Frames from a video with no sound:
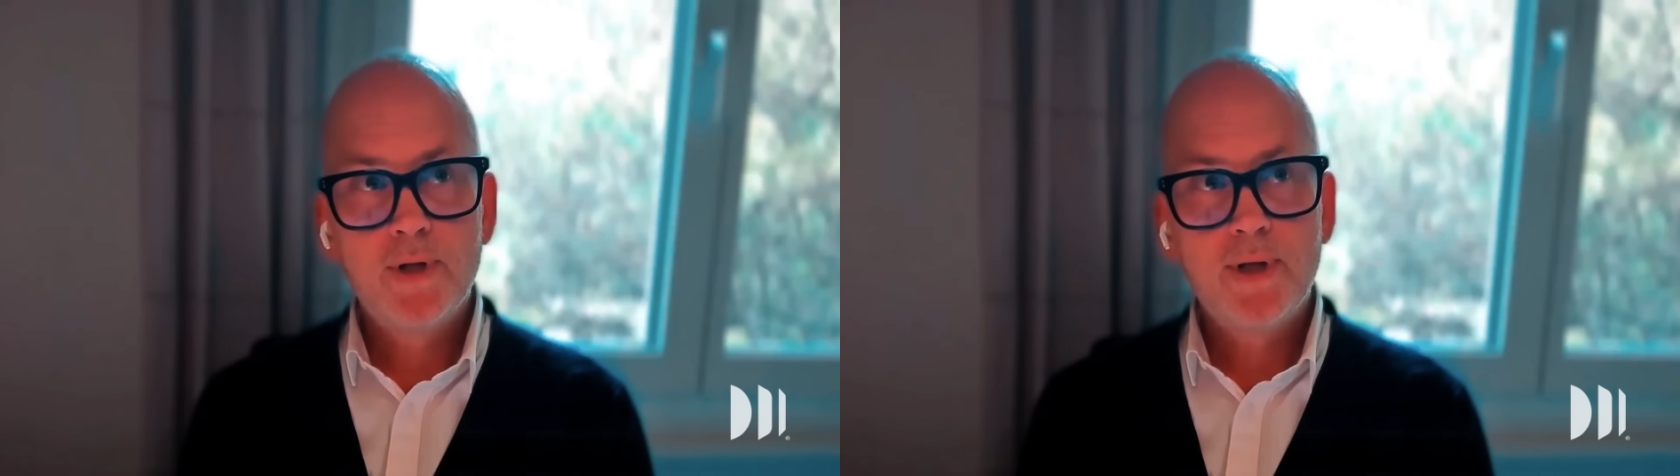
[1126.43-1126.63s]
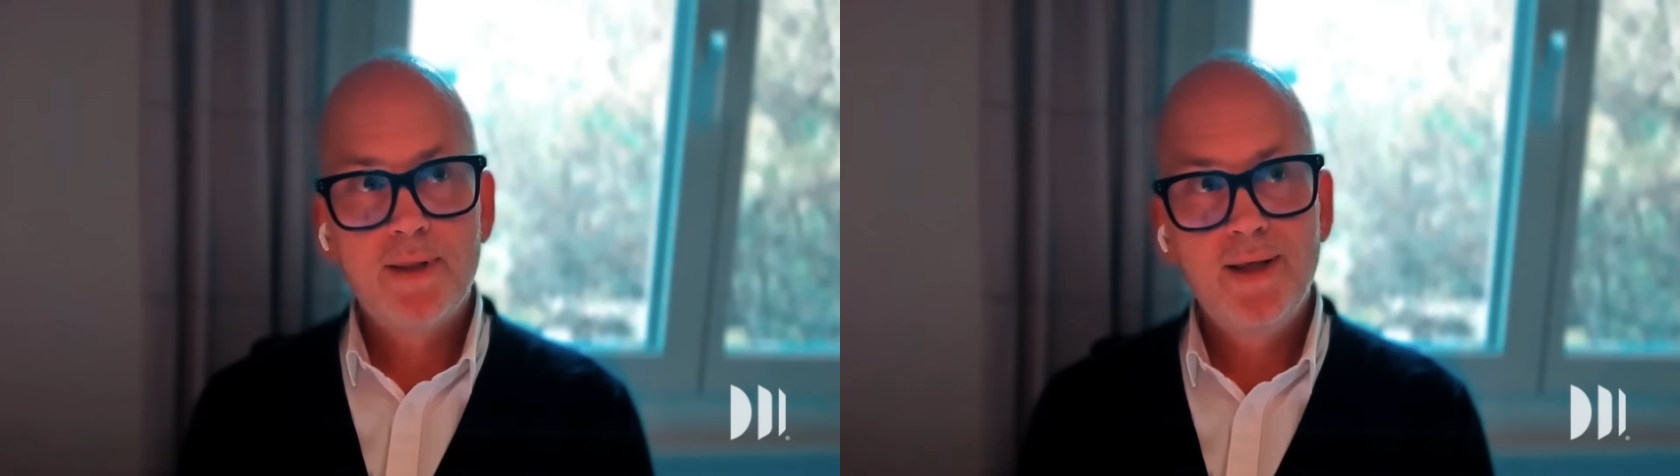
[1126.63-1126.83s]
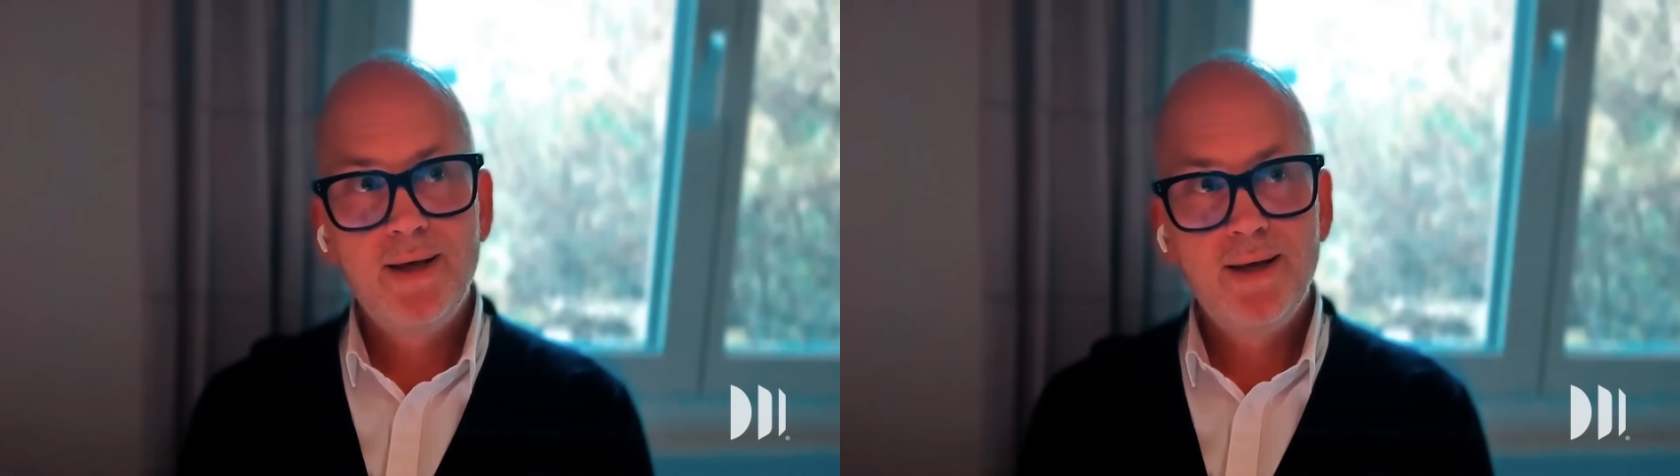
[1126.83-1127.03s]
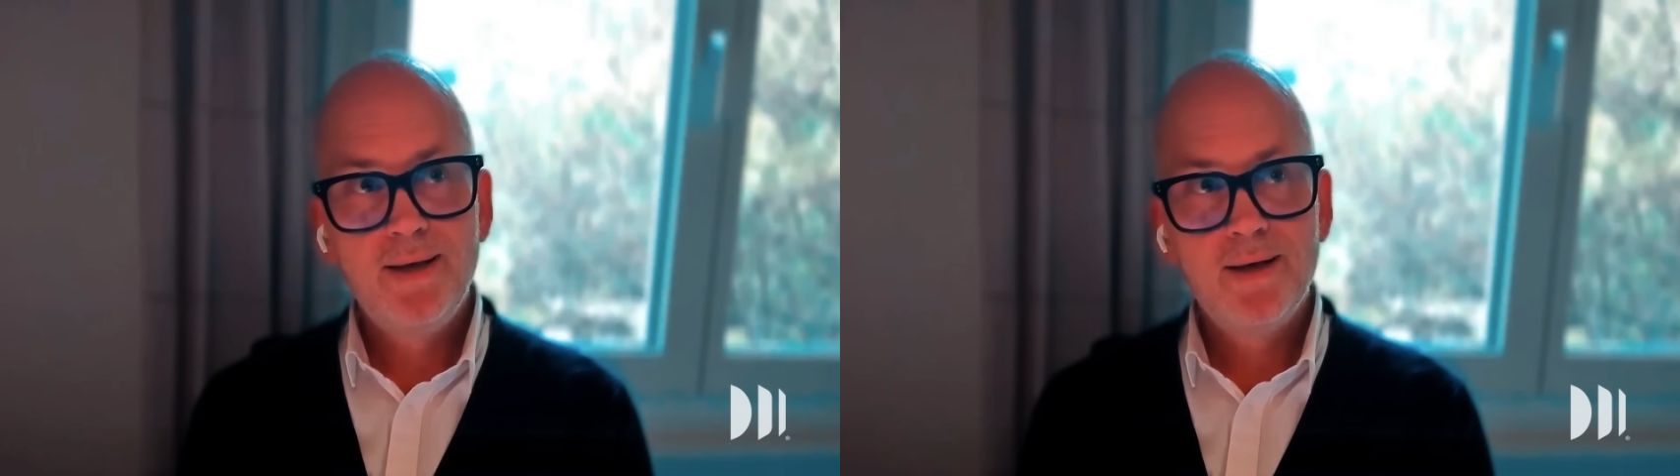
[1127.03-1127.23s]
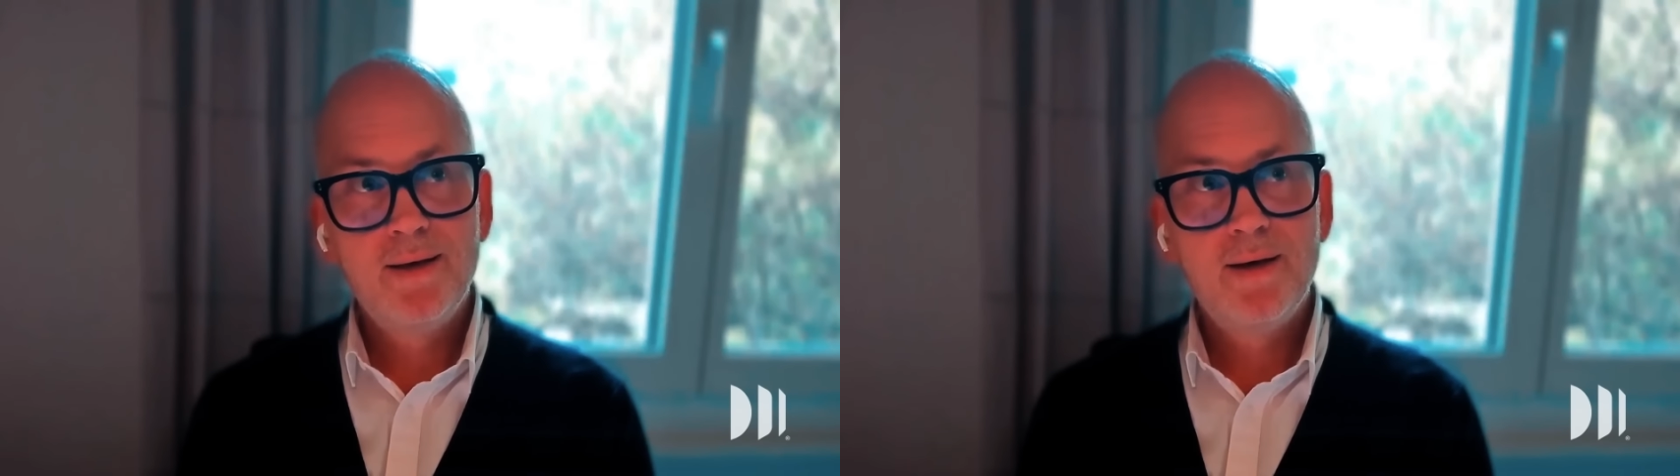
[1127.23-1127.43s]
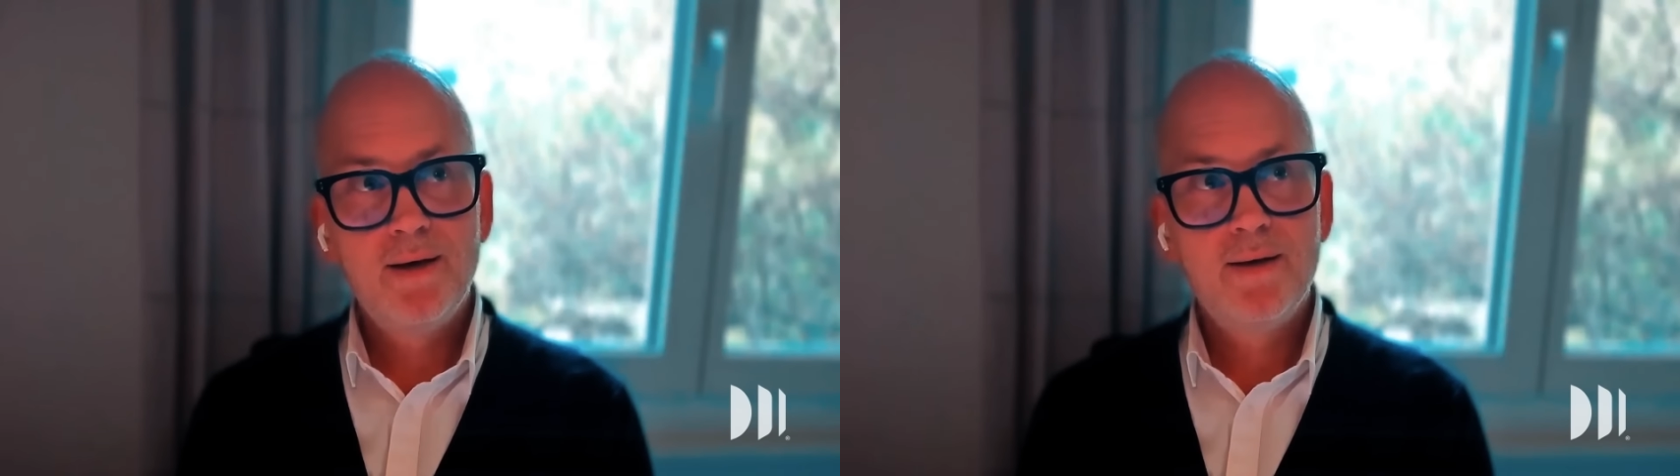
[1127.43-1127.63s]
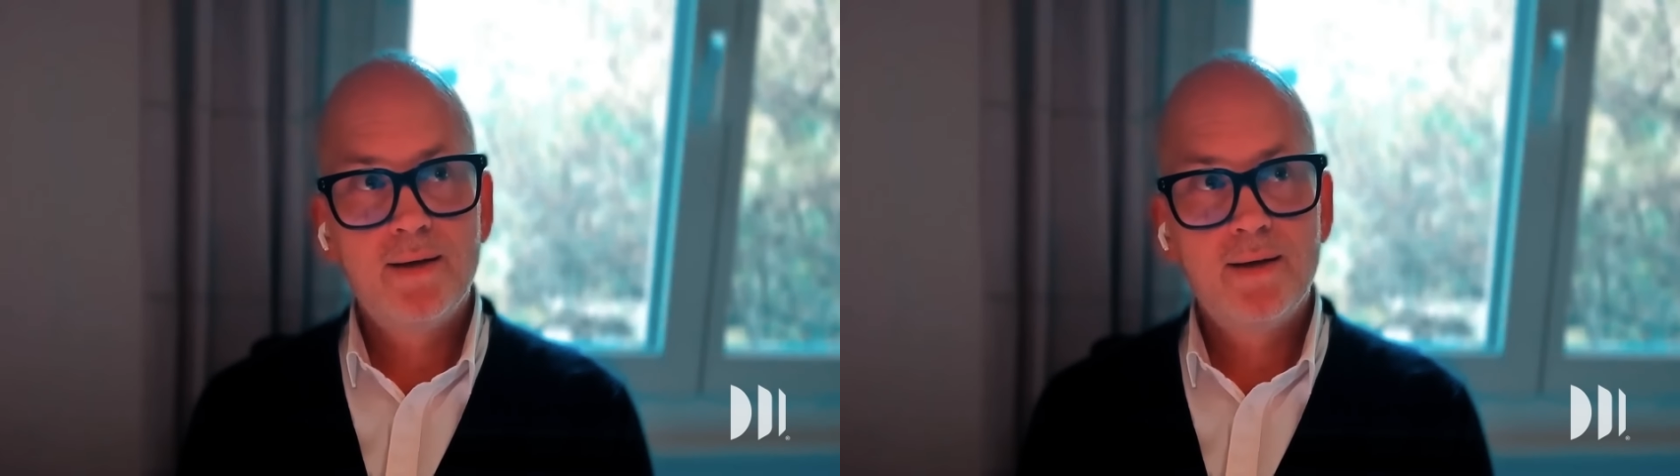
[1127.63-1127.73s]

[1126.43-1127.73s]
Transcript: but I think in general